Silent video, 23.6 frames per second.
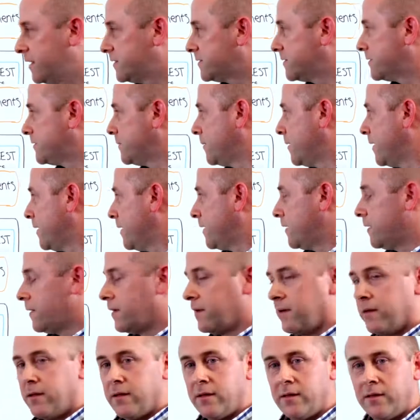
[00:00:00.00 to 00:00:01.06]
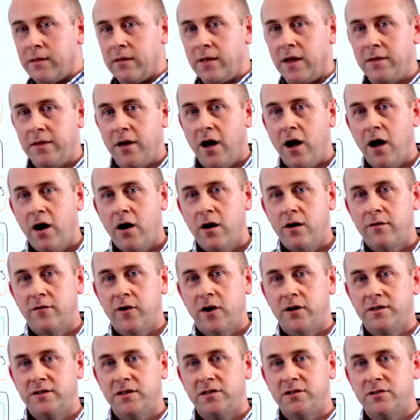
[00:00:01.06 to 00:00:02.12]
us, at the heart of
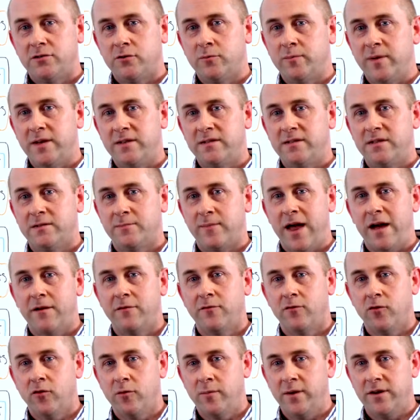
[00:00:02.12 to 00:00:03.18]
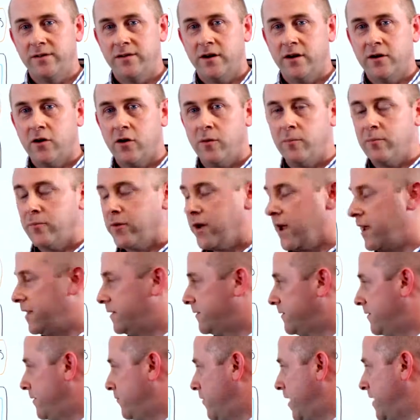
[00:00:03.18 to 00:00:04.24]
our digital business platform is our
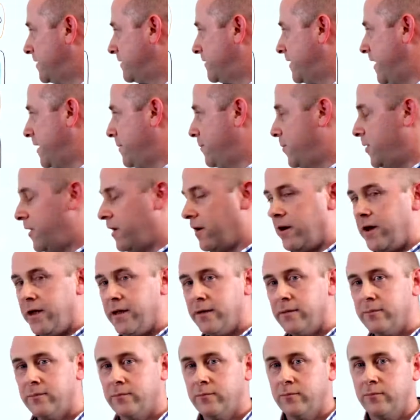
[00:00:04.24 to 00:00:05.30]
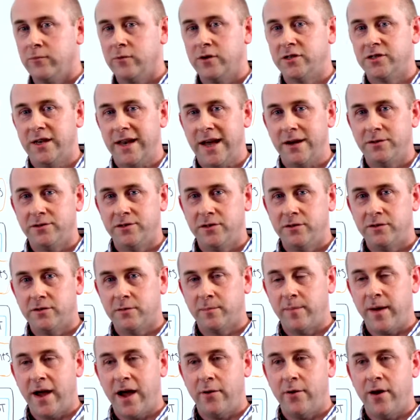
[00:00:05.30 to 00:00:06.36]
comprehensive REST API, which allows you
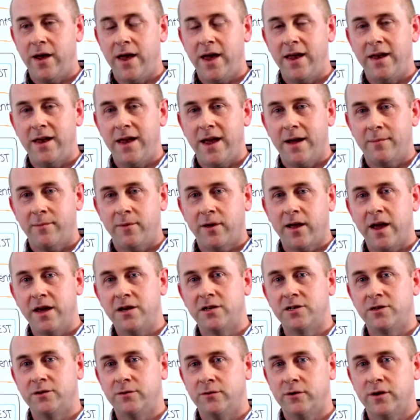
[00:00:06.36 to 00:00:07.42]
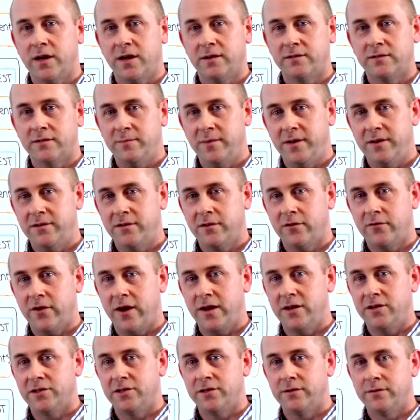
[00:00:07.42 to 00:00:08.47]
to power any application or custom
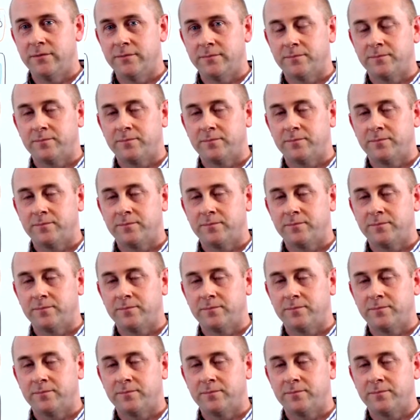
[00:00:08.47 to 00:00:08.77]
integration.